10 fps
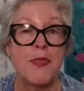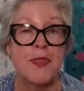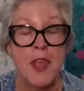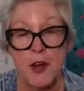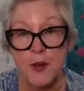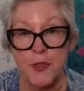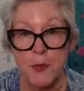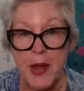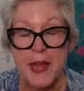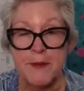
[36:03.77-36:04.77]
with their
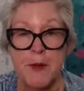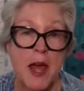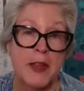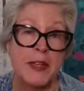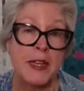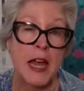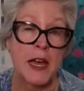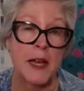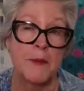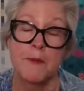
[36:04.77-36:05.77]
thread and
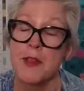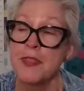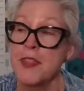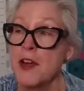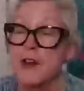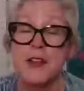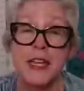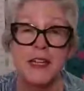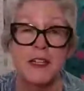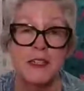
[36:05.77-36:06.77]
with their
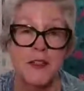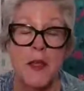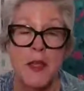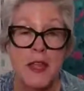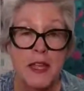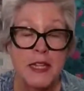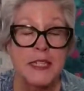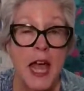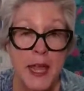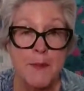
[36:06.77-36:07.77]
needle
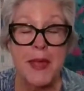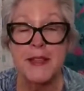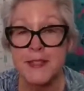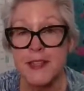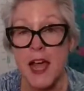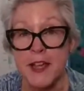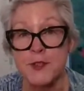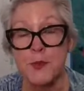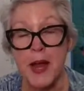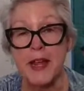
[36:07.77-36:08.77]
type and
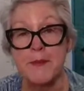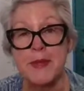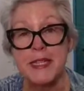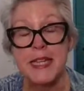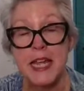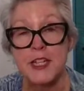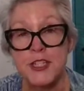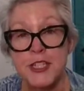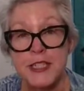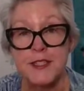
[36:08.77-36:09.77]
size
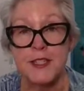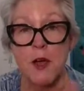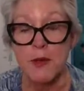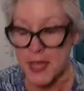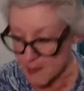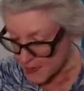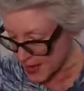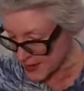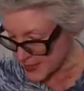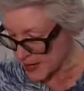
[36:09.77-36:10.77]
recommendations. So keep
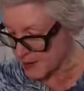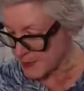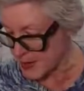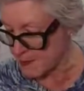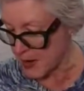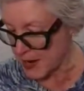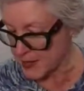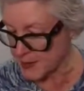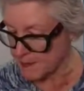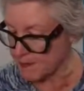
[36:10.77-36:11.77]
that in mind.